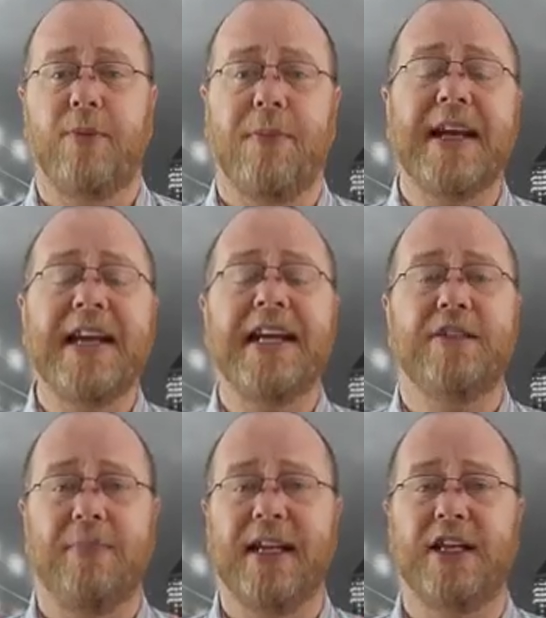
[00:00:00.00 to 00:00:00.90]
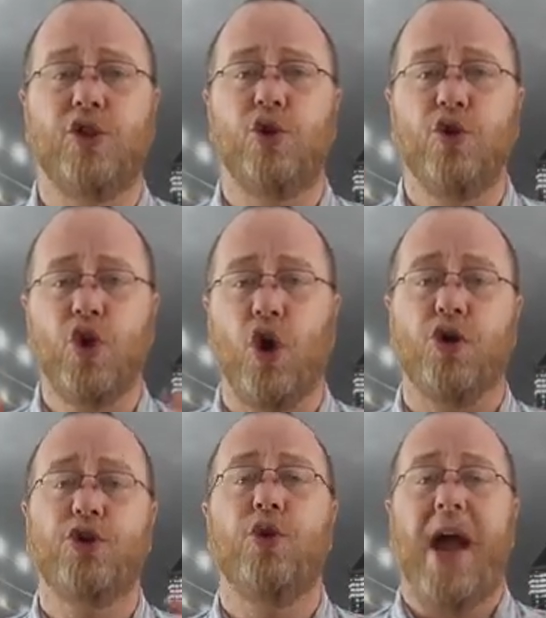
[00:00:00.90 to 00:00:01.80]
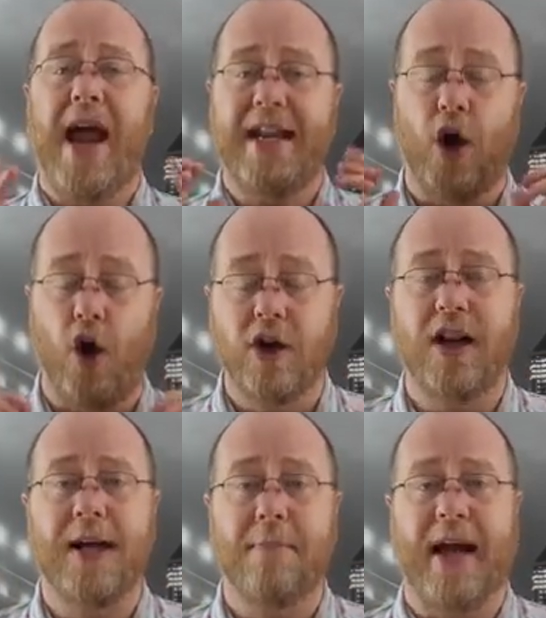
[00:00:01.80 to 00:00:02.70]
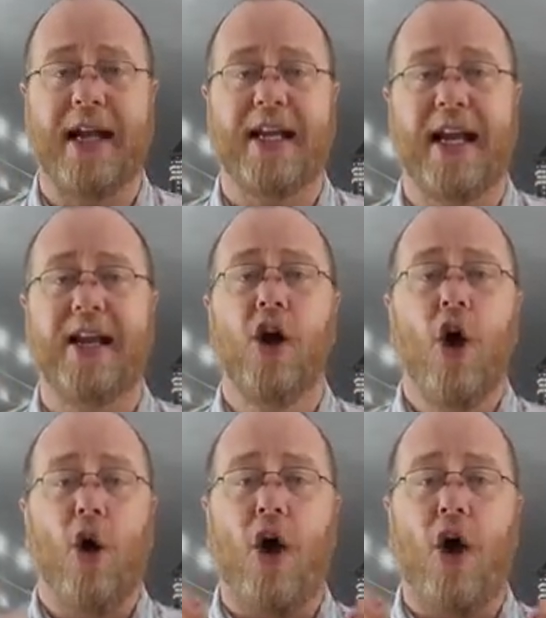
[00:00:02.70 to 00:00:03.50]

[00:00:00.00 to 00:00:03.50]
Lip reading: So please do not do any online banking